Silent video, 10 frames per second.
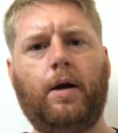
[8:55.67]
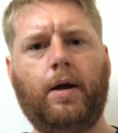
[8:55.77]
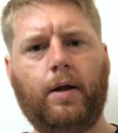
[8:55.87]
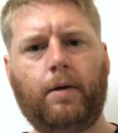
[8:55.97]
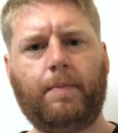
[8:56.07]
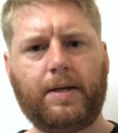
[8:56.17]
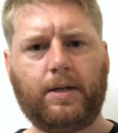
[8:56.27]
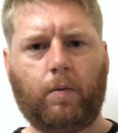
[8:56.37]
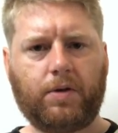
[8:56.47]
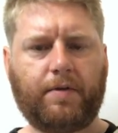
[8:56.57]
and
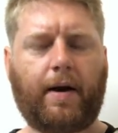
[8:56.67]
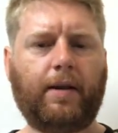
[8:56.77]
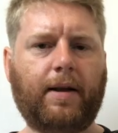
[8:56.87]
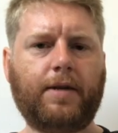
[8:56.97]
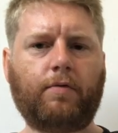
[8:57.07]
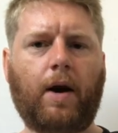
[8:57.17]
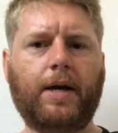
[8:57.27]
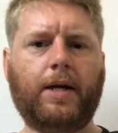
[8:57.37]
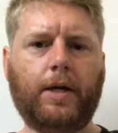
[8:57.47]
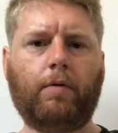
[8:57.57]
basically once you've had a day's
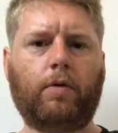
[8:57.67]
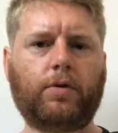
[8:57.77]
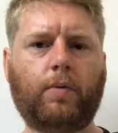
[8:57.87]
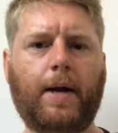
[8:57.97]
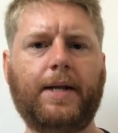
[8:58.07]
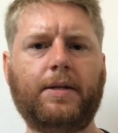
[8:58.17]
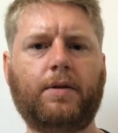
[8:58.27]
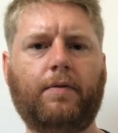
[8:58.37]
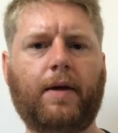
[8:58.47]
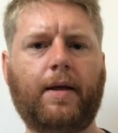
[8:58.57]
riding and you're all sweaty and
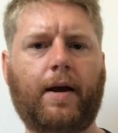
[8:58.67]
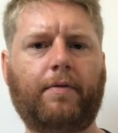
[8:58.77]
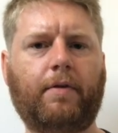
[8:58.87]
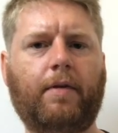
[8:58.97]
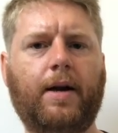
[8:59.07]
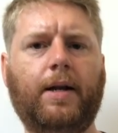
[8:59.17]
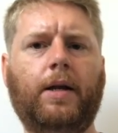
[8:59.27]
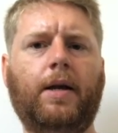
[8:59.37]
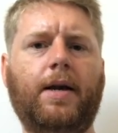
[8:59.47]
stuff like that after riding,